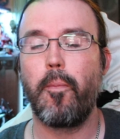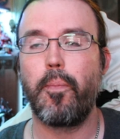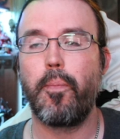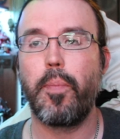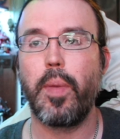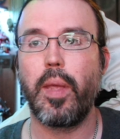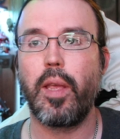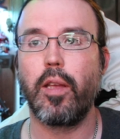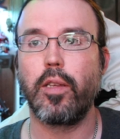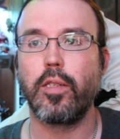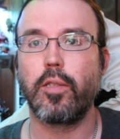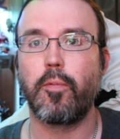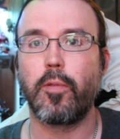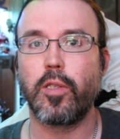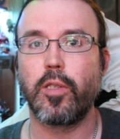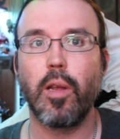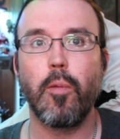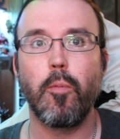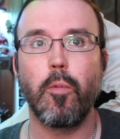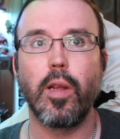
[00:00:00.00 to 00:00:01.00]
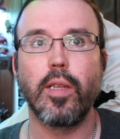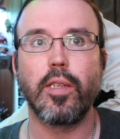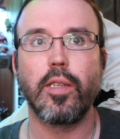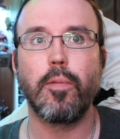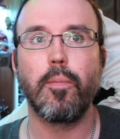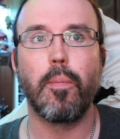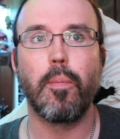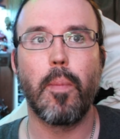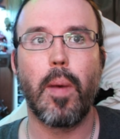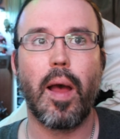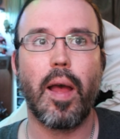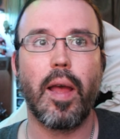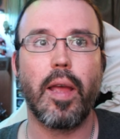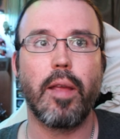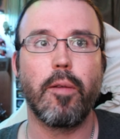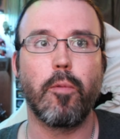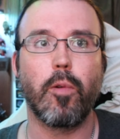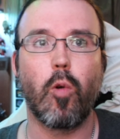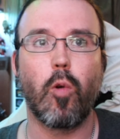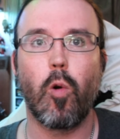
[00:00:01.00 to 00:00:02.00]
because for some reason my
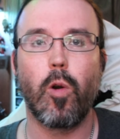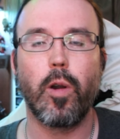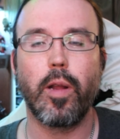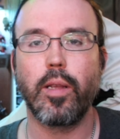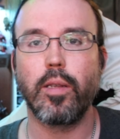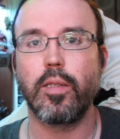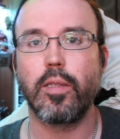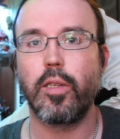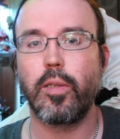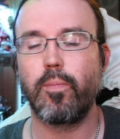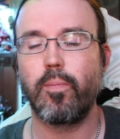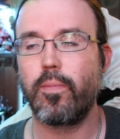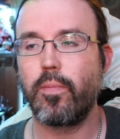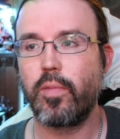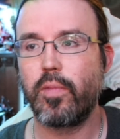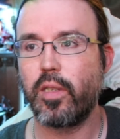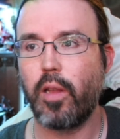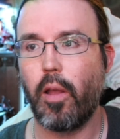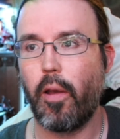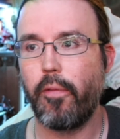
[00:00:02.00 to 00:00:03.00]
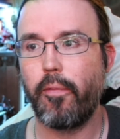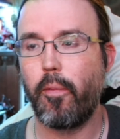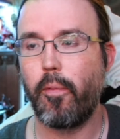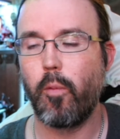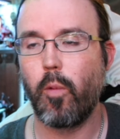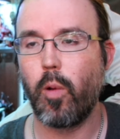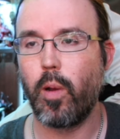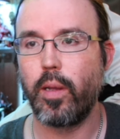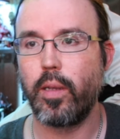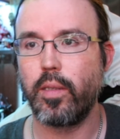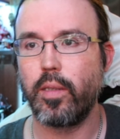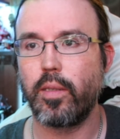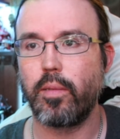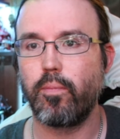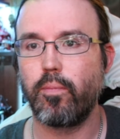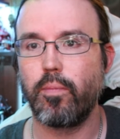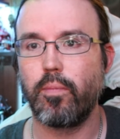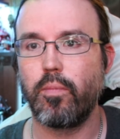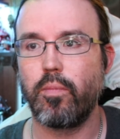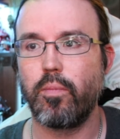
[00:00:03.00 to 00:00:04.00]
recordings stuff was
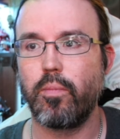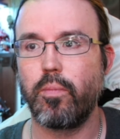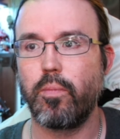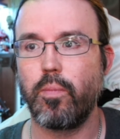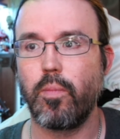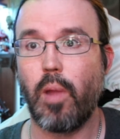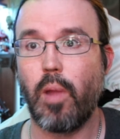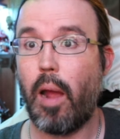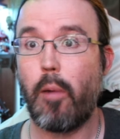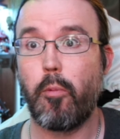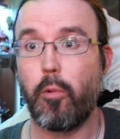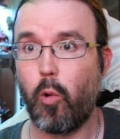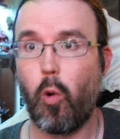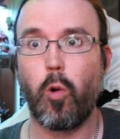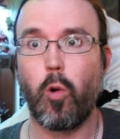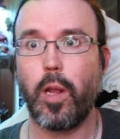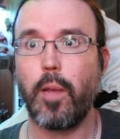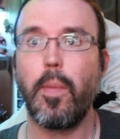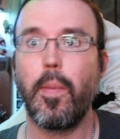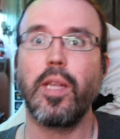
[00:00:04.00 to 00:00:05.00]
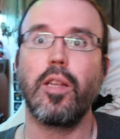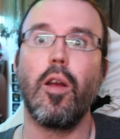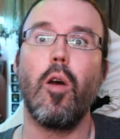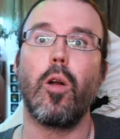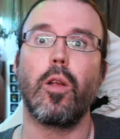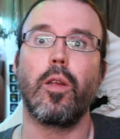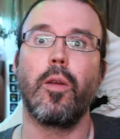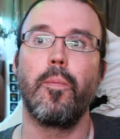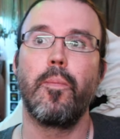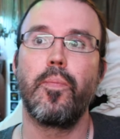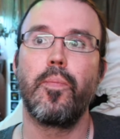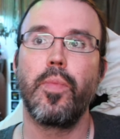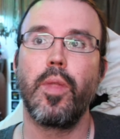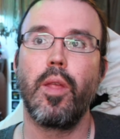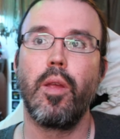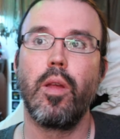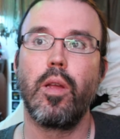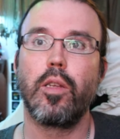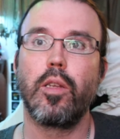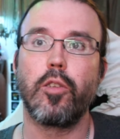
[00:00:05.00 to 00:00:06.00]
not recording me talk.
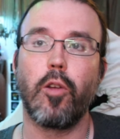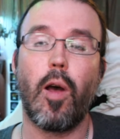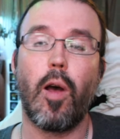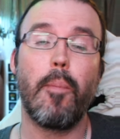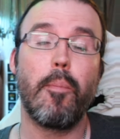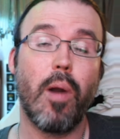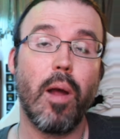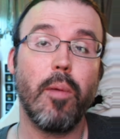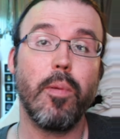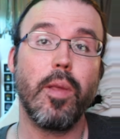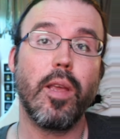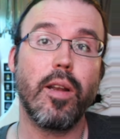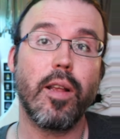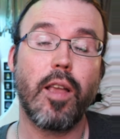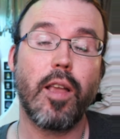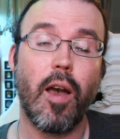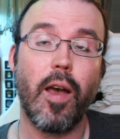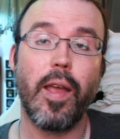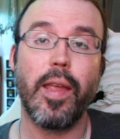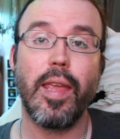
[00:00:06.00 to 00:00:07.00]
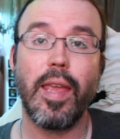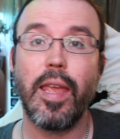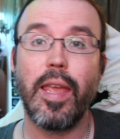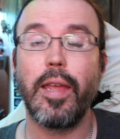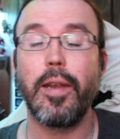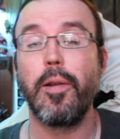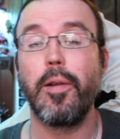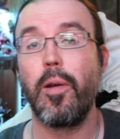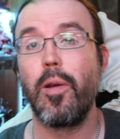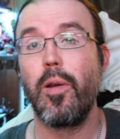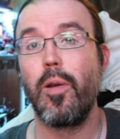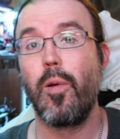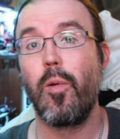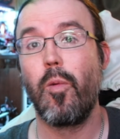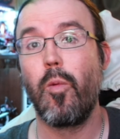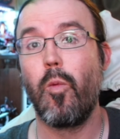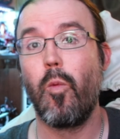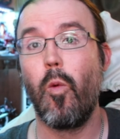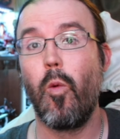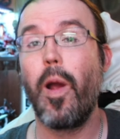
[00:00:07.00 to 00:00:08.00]
So I'm probably going to cut in
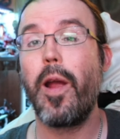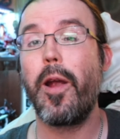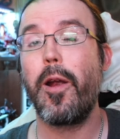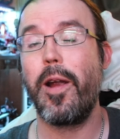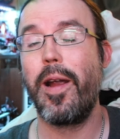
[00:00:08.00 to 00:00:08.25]
where